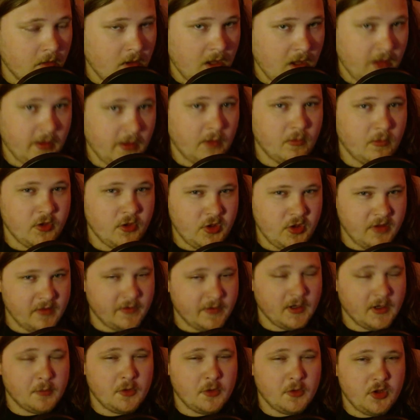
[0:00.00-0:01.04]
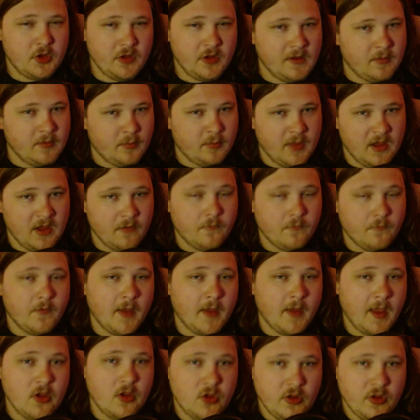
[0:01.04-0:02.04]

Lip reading: And like, when she's in therapy, she's like being vague.